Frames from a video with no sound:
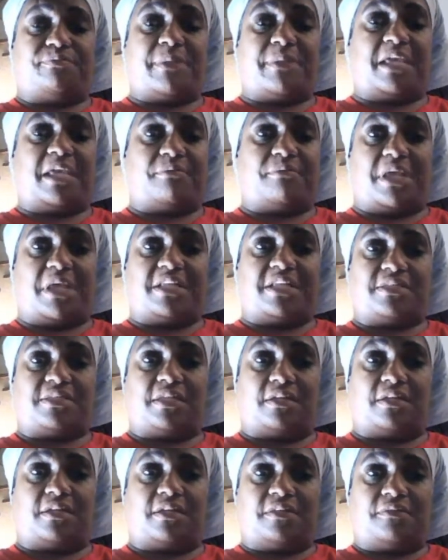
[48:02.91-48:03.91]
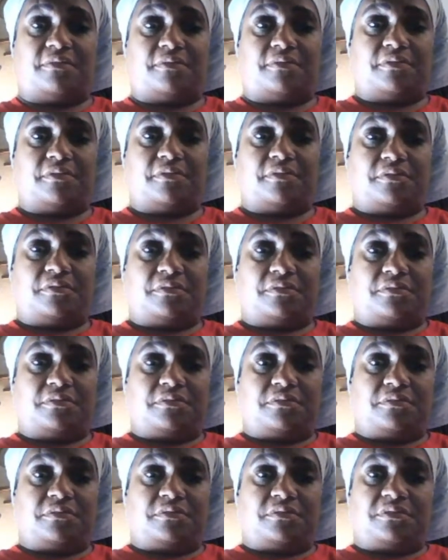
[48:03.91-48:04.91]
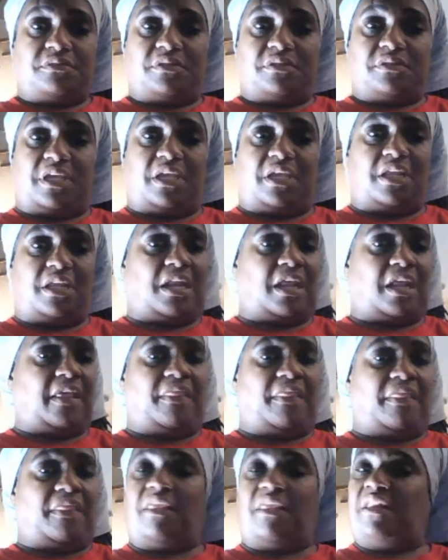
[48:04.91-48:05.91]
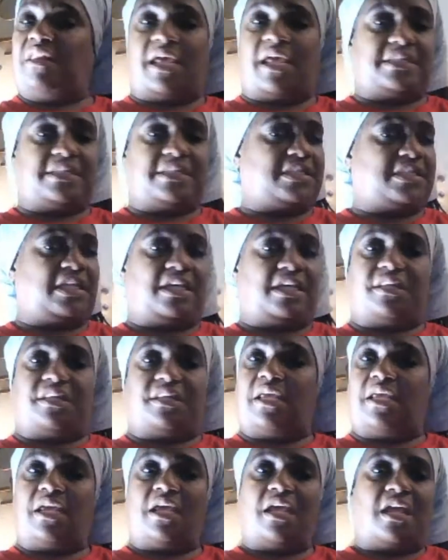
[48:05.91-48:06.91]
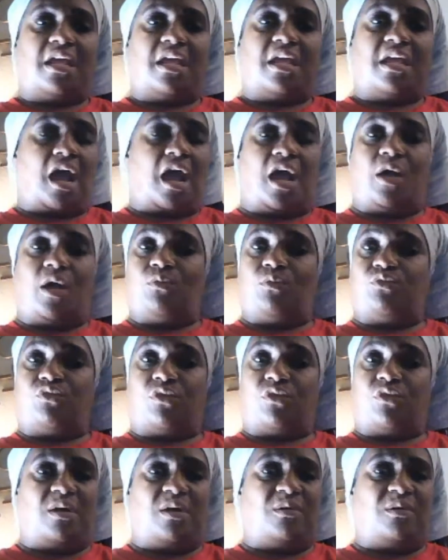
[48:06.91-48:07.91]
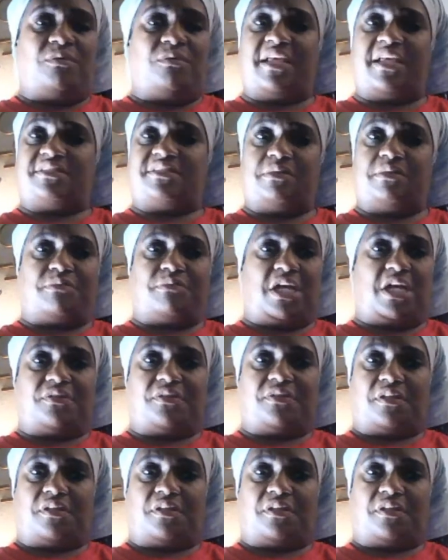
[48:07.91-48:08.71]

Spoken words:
my son, and I said that I'm wrong as a mother